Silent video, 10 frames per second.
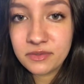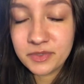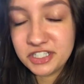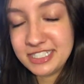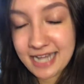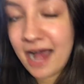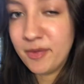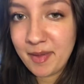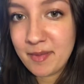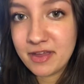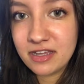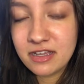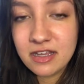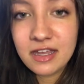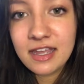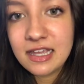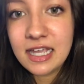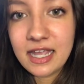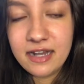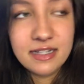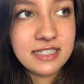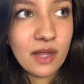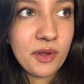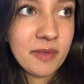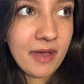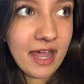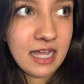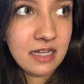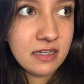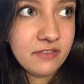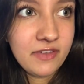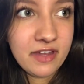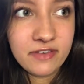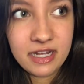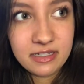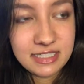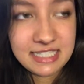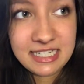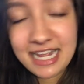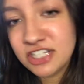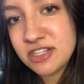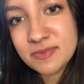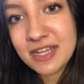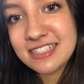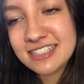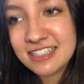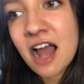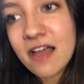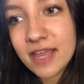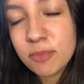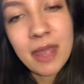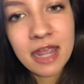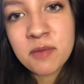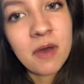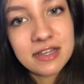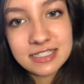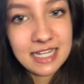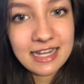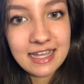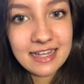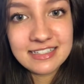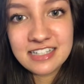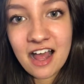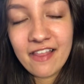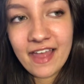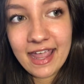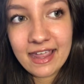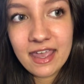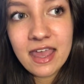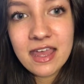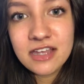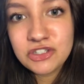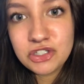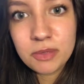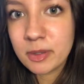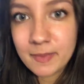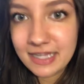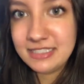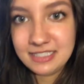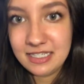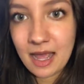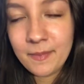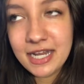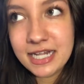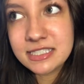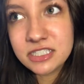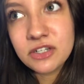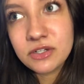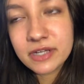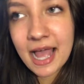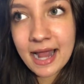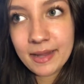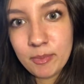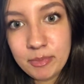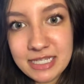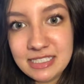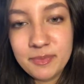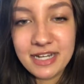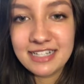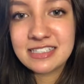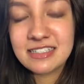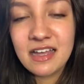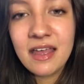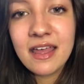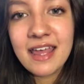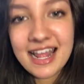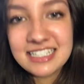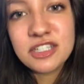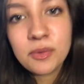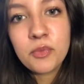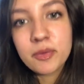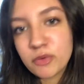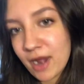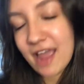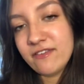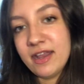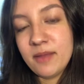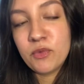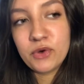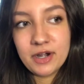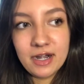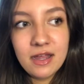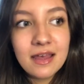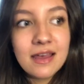which is in Alabama. And it's like one of my favorite destinations because it's not like Panama City. It's not like super busy. I mean, it's still kind of busy, but it's still more private and more